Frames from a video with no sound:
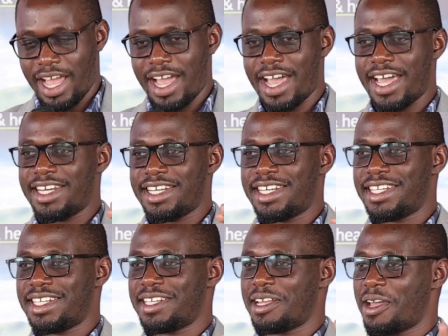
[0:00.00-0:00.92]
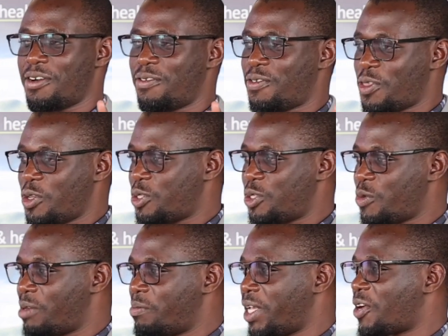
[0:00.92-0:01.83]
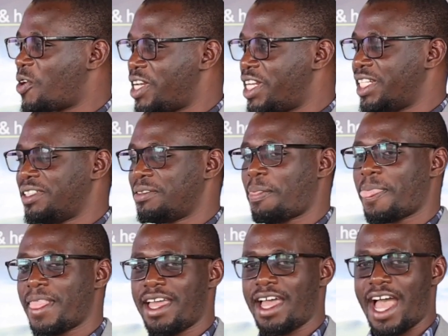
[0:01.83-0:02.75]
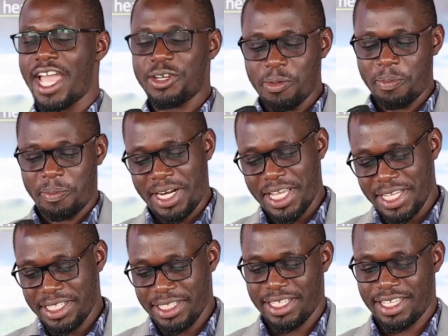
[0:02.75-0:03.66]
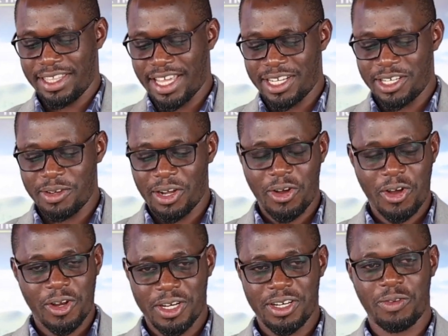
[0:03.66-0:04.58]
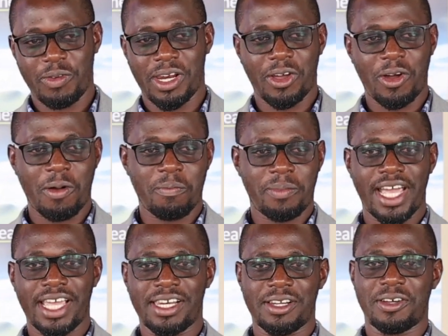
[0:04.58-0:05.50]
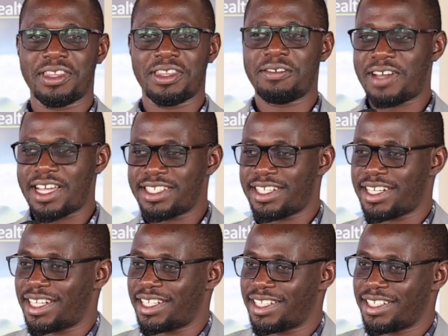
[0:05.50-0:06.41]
And for those who will be coding, I do pray that your code will compile on the first run.